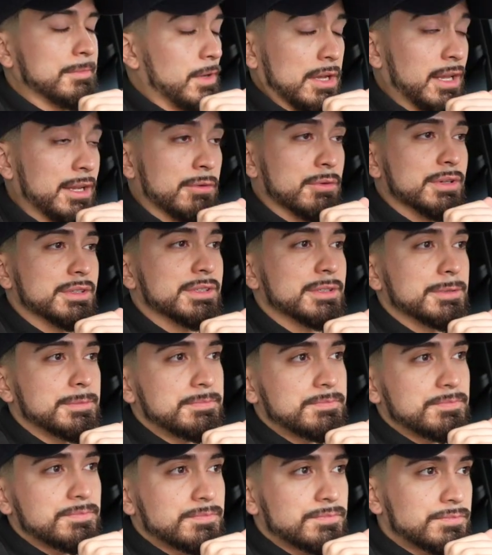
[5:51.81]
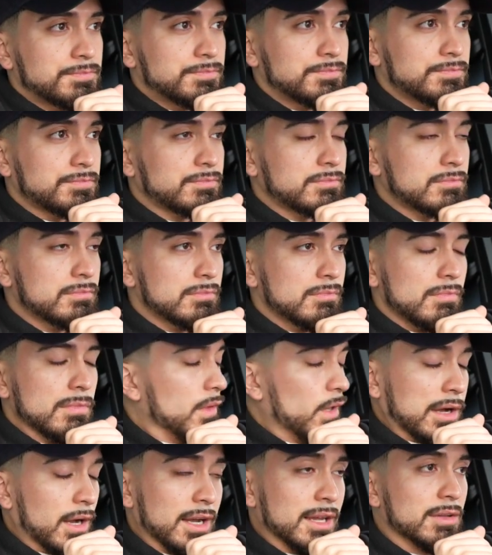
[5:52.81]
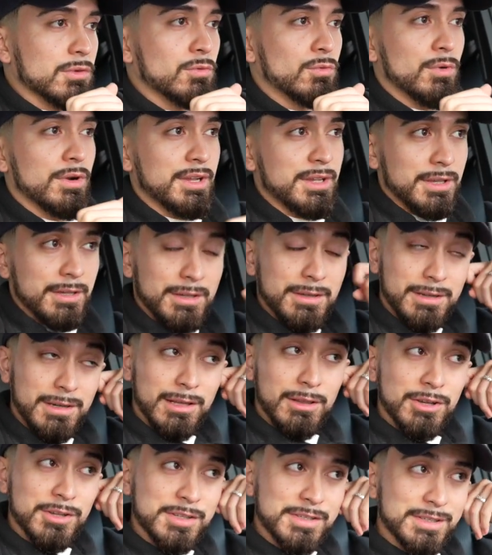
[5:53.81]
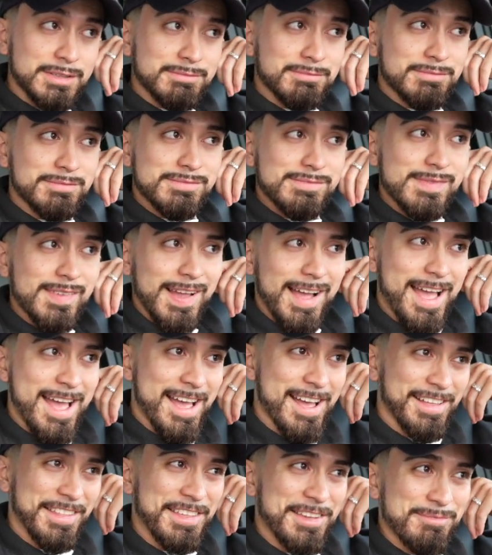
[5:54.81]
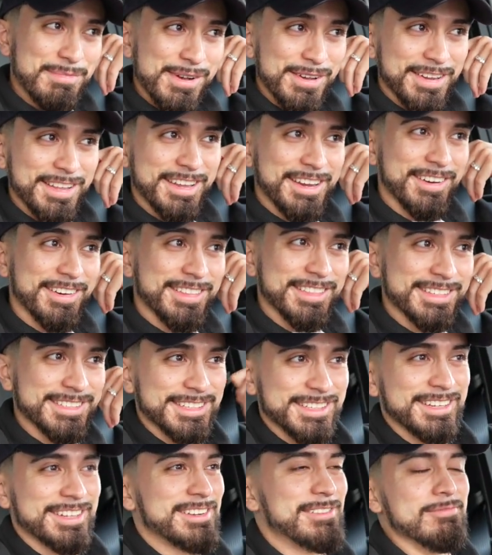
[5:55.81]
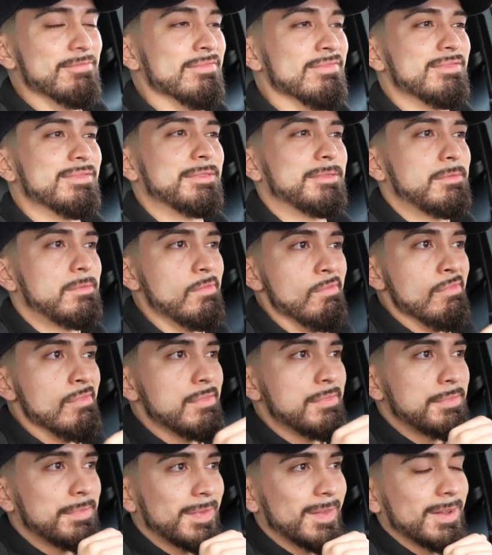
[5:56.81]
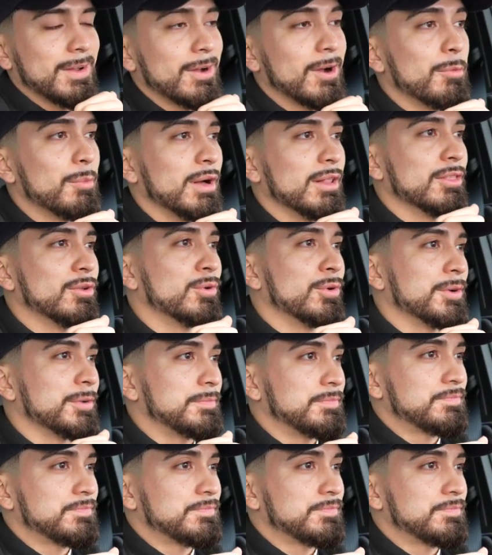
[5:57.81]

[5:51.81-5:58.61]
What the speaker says: Anyways, alright, wait, I lost the ability to hear this here. Oh my lord.